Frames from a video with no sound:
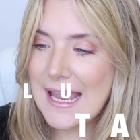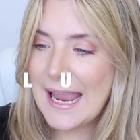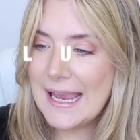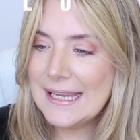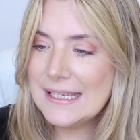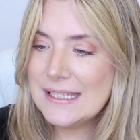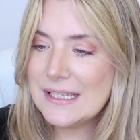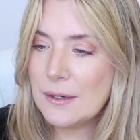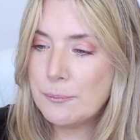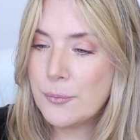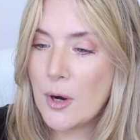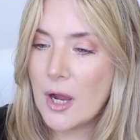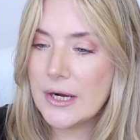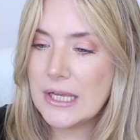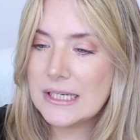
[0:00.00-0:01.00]
and
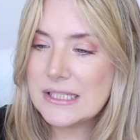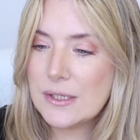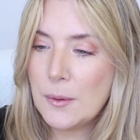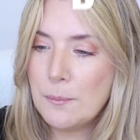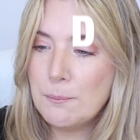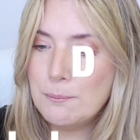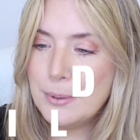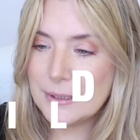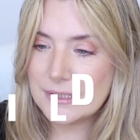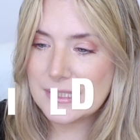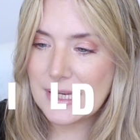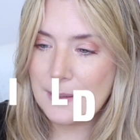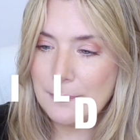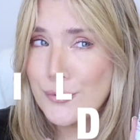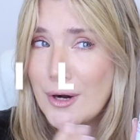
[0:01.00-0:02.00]
product
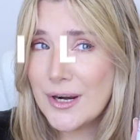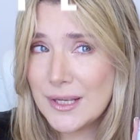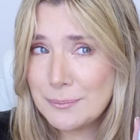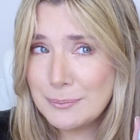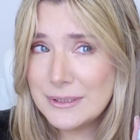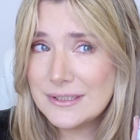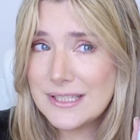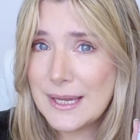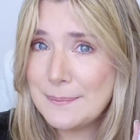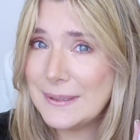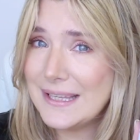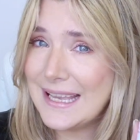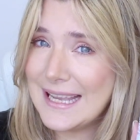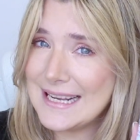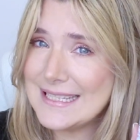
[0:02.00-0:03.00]
buildup. Product buildup,
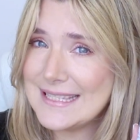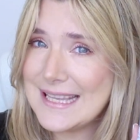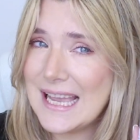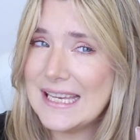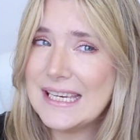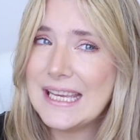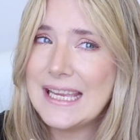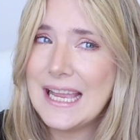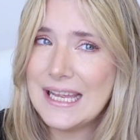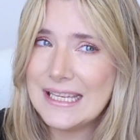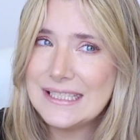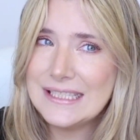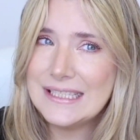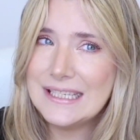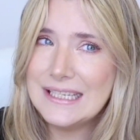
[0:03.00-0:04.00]
like I said,
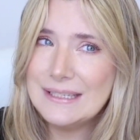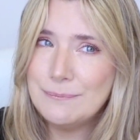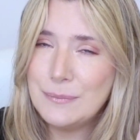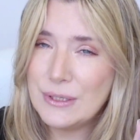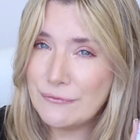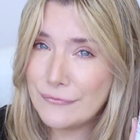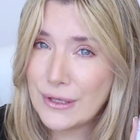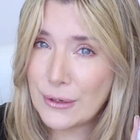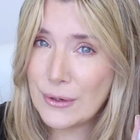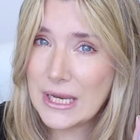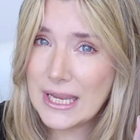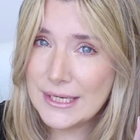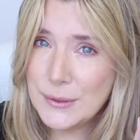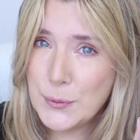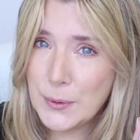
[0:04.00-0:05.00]
can be very
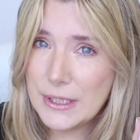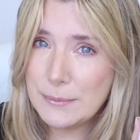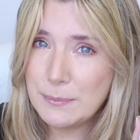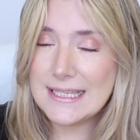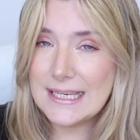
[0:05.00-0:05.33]
annoying.